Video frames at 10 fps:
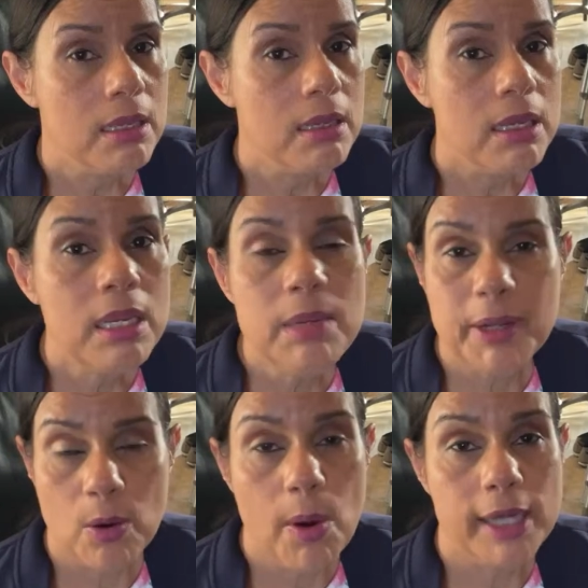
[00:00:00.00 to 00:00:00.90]
He
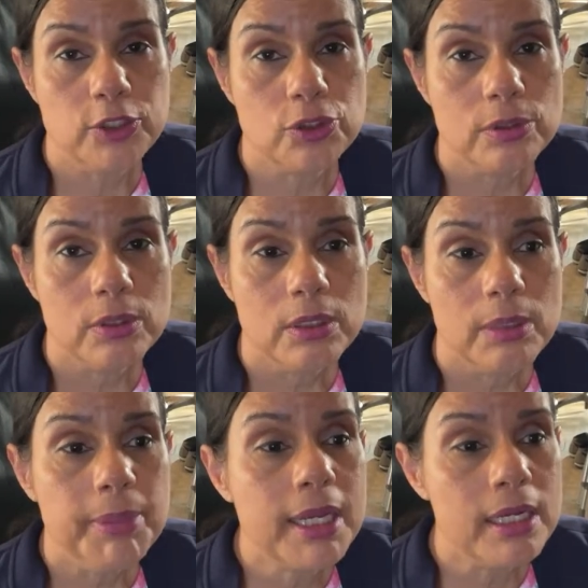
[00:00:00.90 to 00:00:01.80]
better watch,
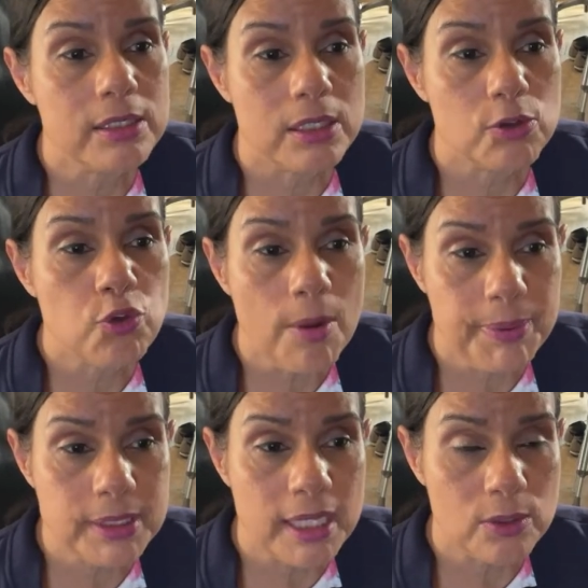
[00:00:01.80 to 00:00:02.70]
because Trump
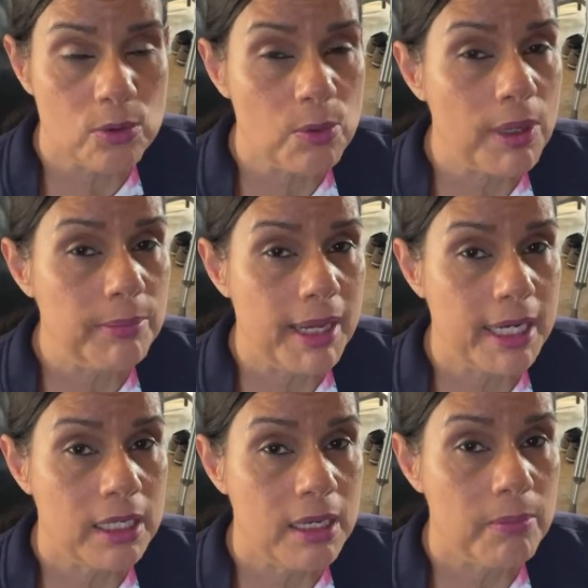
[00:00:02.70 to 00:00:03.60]
is not the only one mad
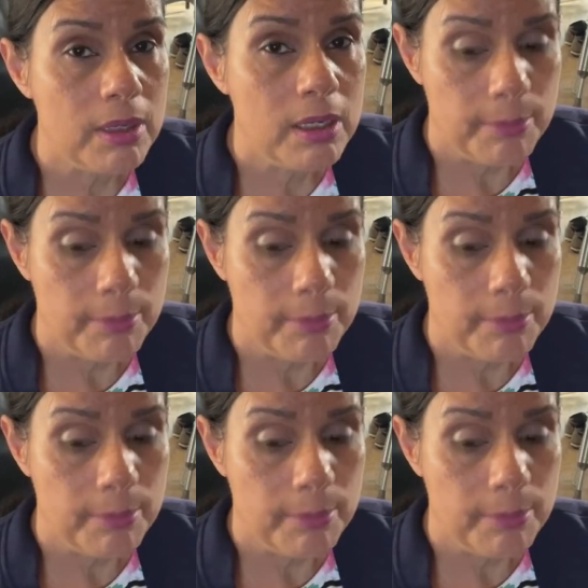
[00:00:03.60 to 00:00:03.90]
at him.